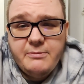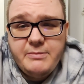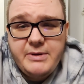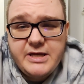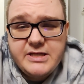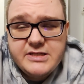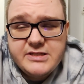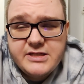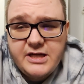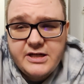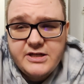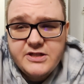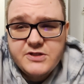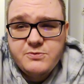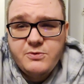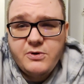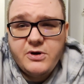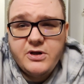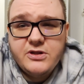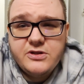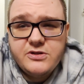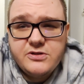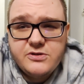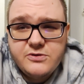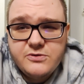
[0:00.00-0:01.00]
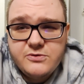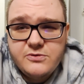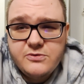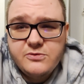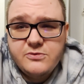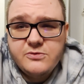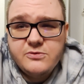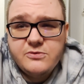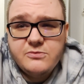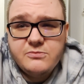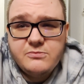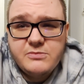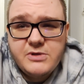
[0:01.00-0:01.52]
Basically, I just wanted
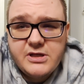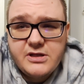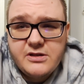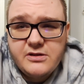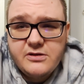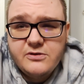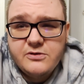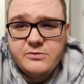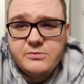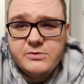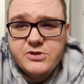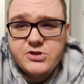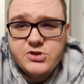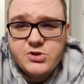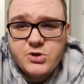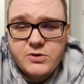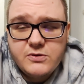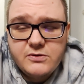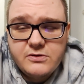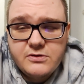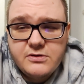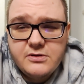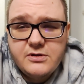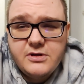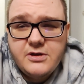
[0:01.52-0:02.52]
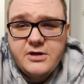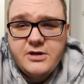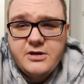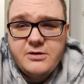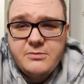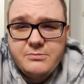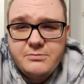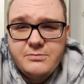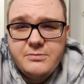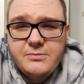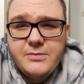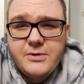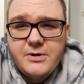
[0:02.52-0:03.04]
to make a little bit shorter,
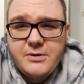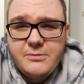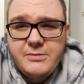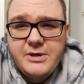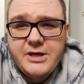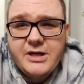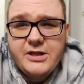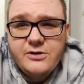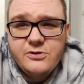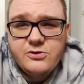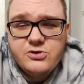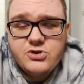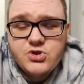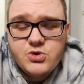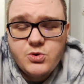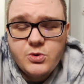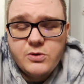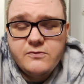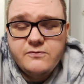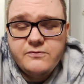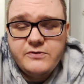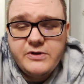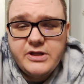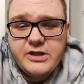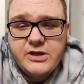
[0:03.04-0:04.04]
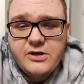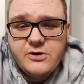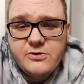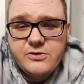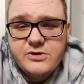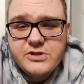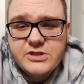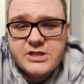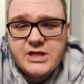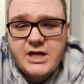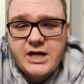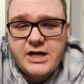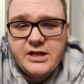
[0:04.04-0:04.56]
make a little short video,
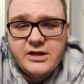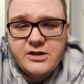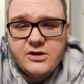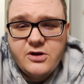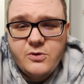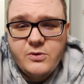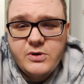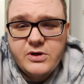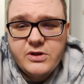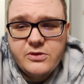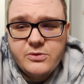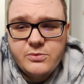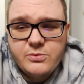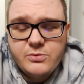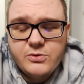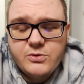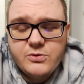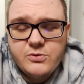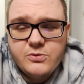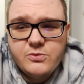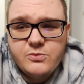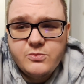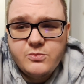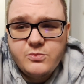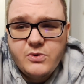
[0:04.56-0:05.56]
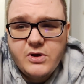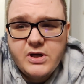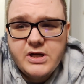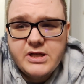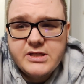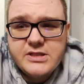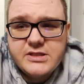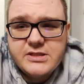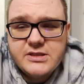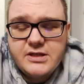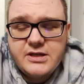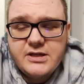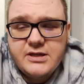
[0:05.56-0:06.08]
just kind of going through
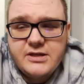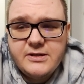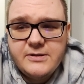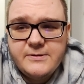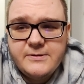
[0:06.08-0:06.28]
what